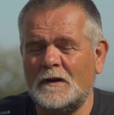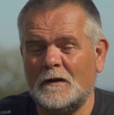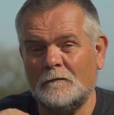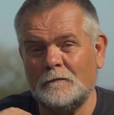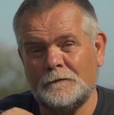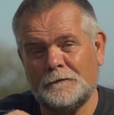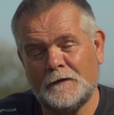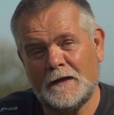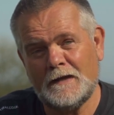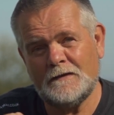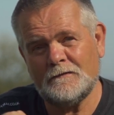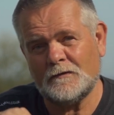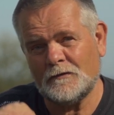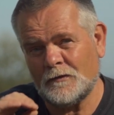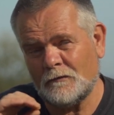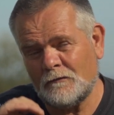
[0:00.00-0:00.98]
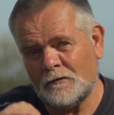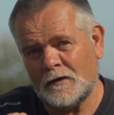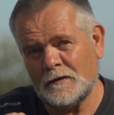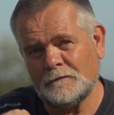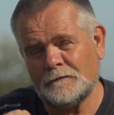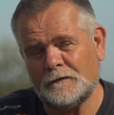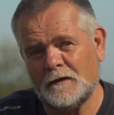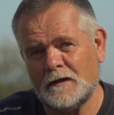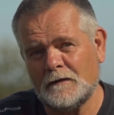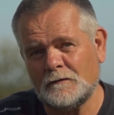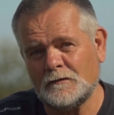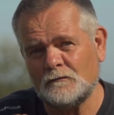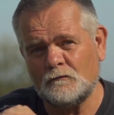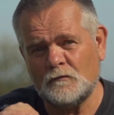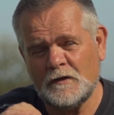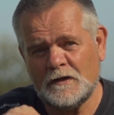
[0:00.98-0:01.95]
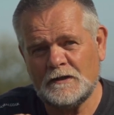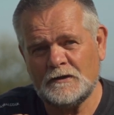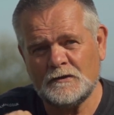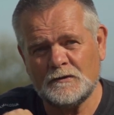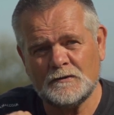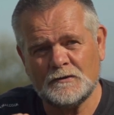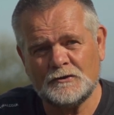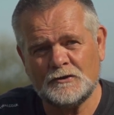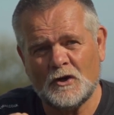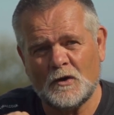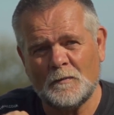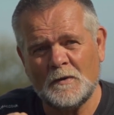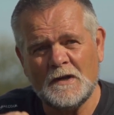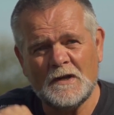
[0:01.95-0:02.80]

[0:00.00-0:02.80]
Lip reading: and flavour and the right flavours really do the job.